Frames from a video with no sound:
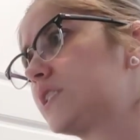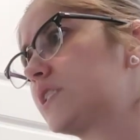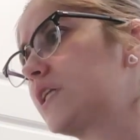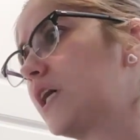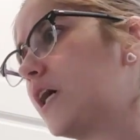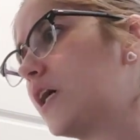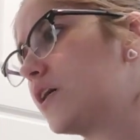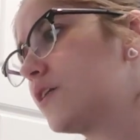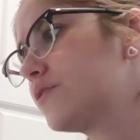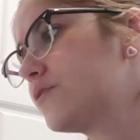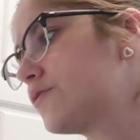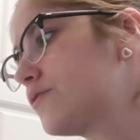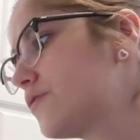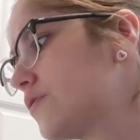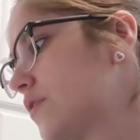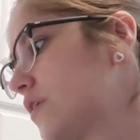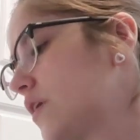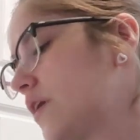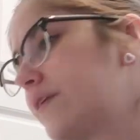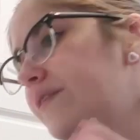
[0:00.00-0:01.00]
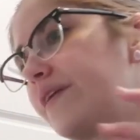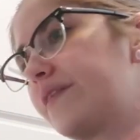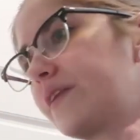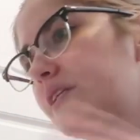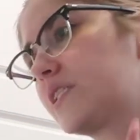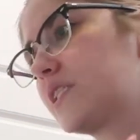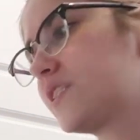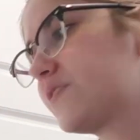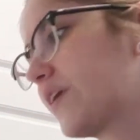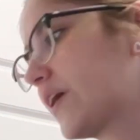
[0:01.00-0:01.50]
stuff, and then
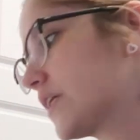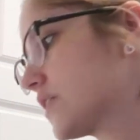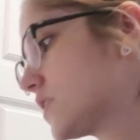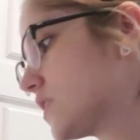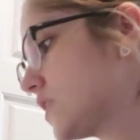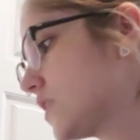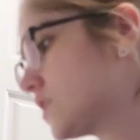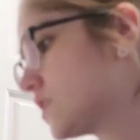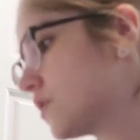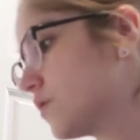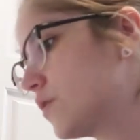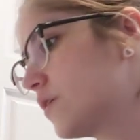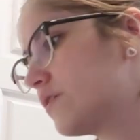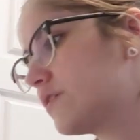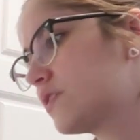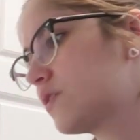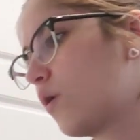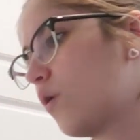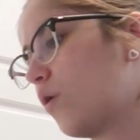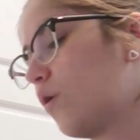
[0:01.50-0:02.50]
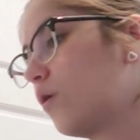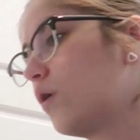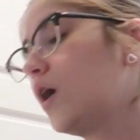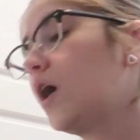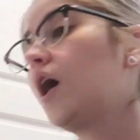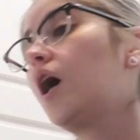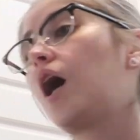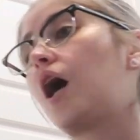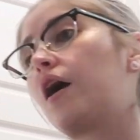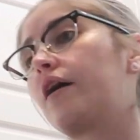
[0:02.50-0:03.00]
this is fantasy, so this whole,
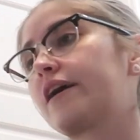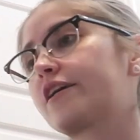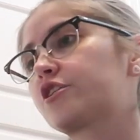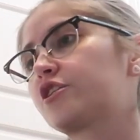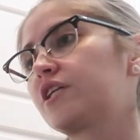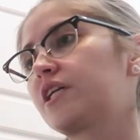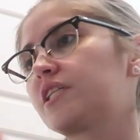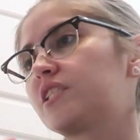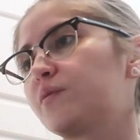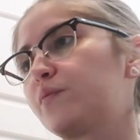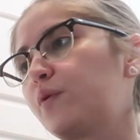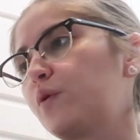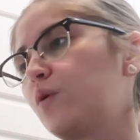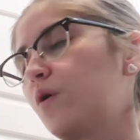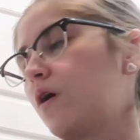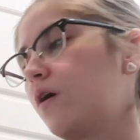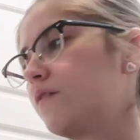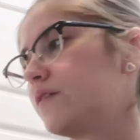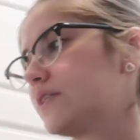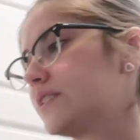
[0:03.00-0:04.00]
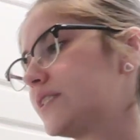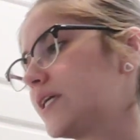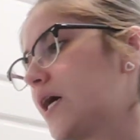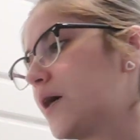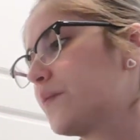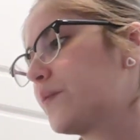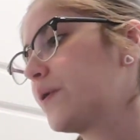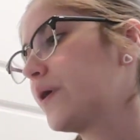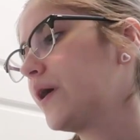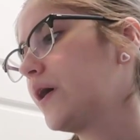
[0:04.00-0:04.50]
I'll actually get to pull all this
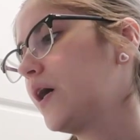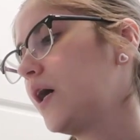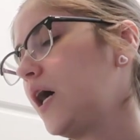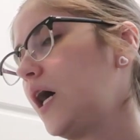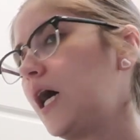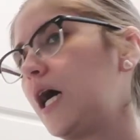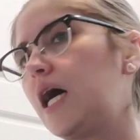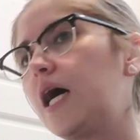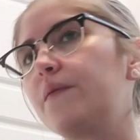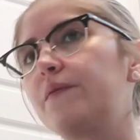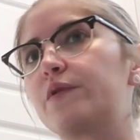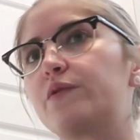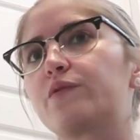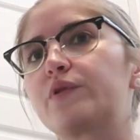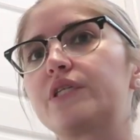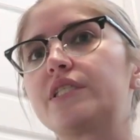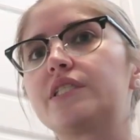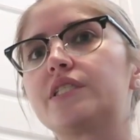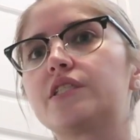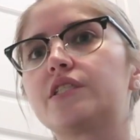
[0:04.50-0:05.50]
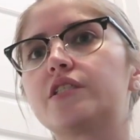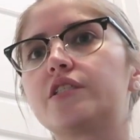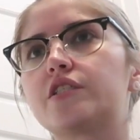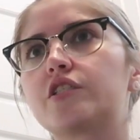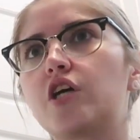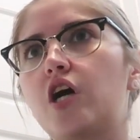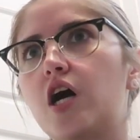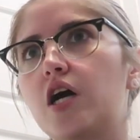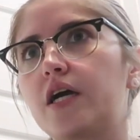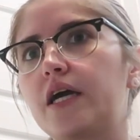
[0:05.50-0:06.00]
up um, and
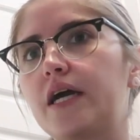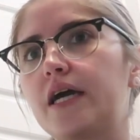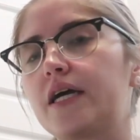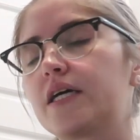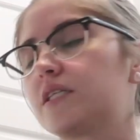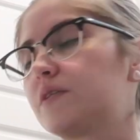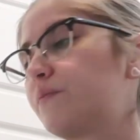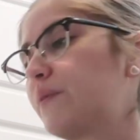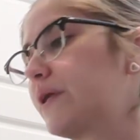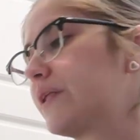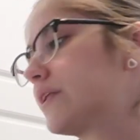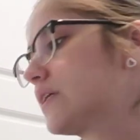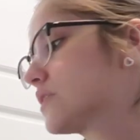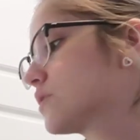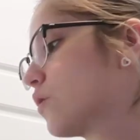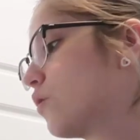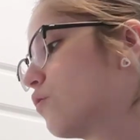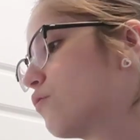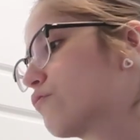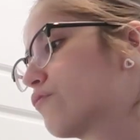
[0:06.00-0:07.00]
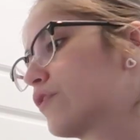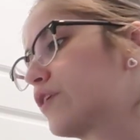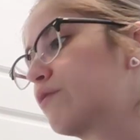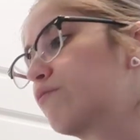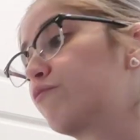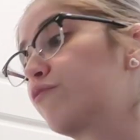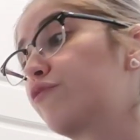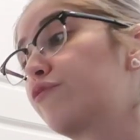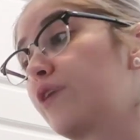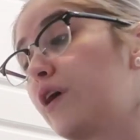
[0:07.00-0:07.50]
restock it, but this whole
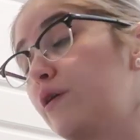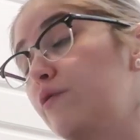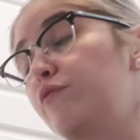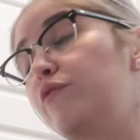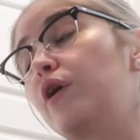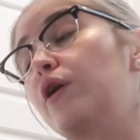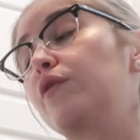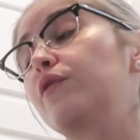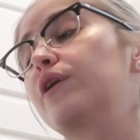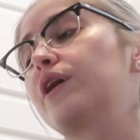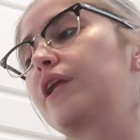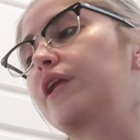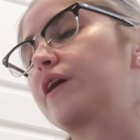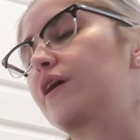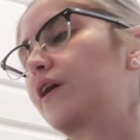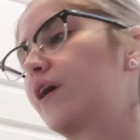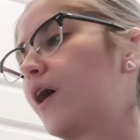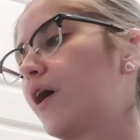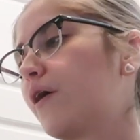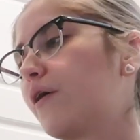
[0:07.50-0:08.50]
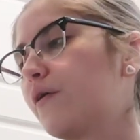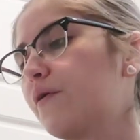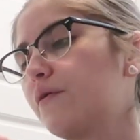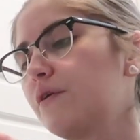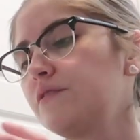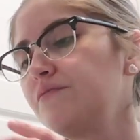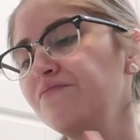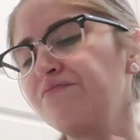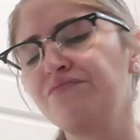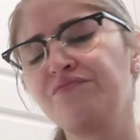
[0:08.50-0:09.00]
front, front row can go.